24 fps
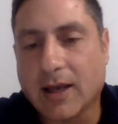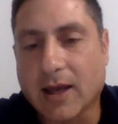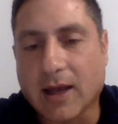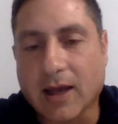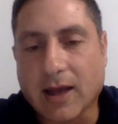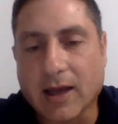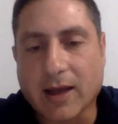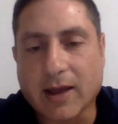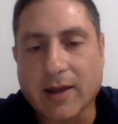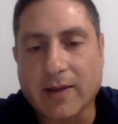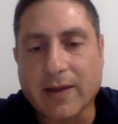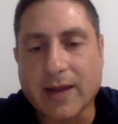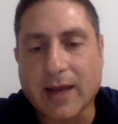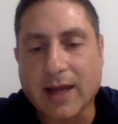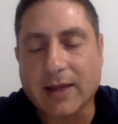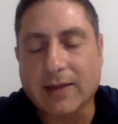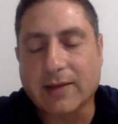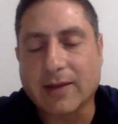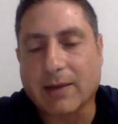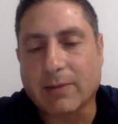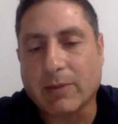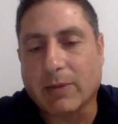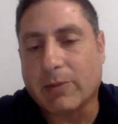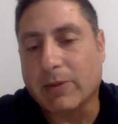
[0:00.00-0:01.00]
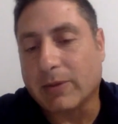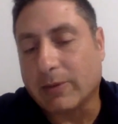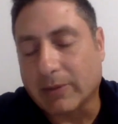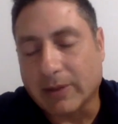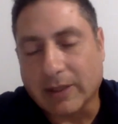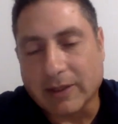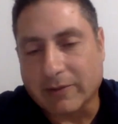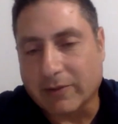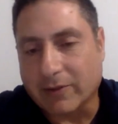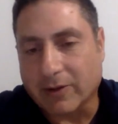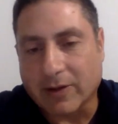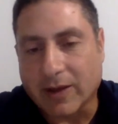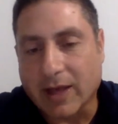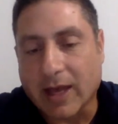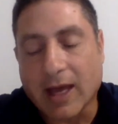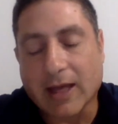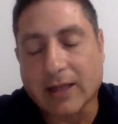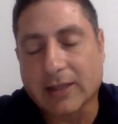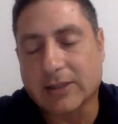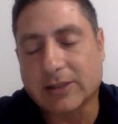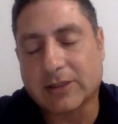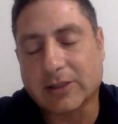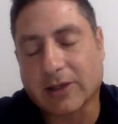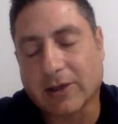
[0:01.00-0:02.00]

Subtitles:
and that I'm a big believer in that.